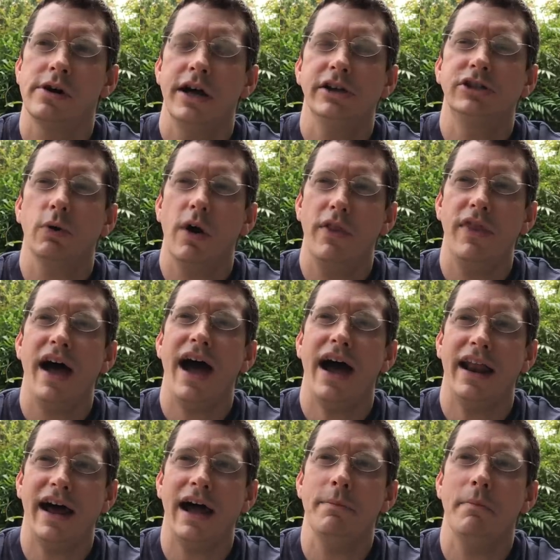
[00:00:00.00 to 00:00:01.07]
So on
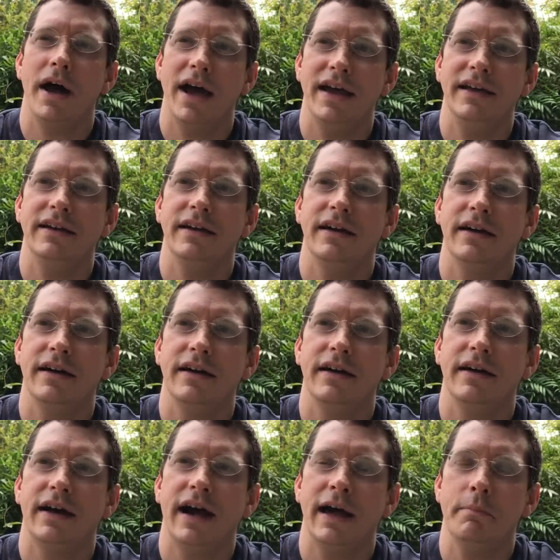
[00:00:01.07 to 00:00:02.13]
that, I might
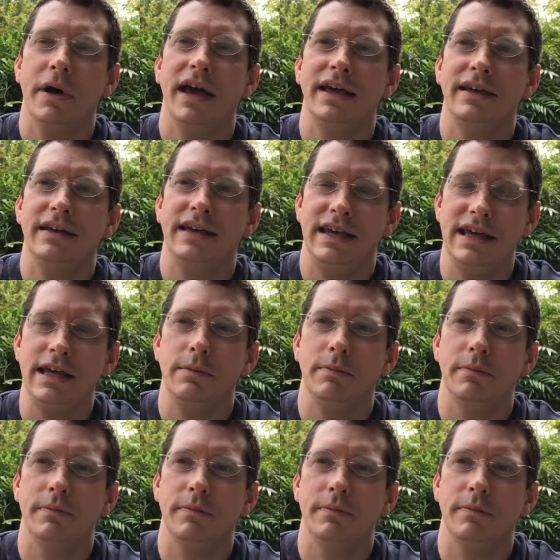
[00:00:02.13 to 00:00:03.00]
keep